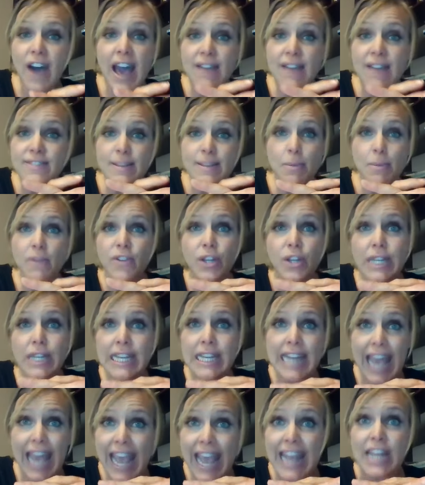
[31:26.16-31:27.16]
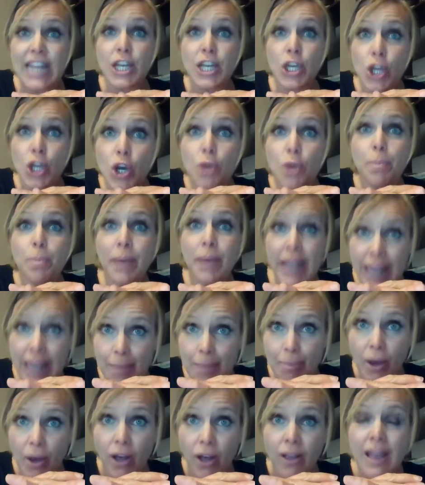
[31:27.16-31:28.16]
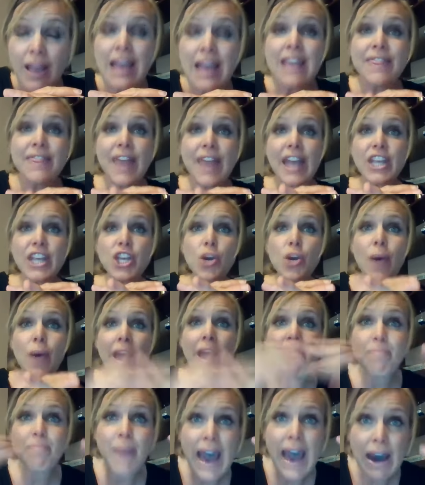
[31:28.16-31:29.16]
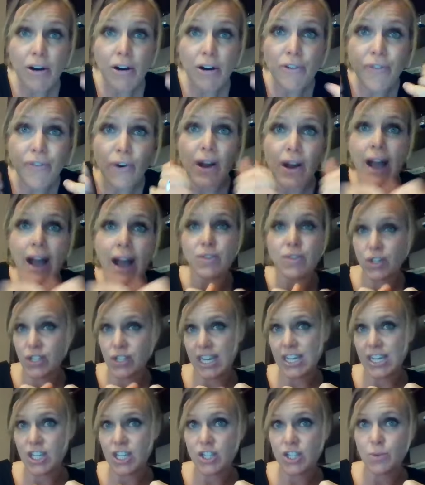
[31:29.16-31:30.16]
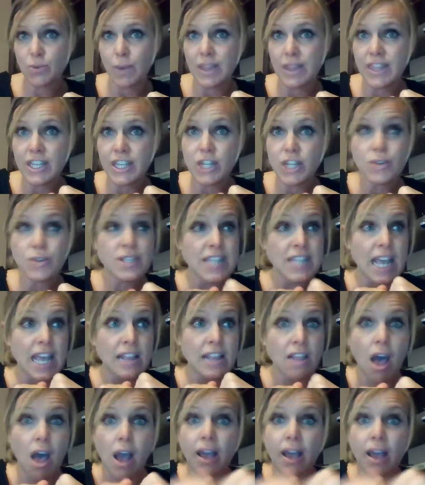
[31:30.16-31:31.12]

5, some of you need 8 new people that you have powerful conversations with, and you say,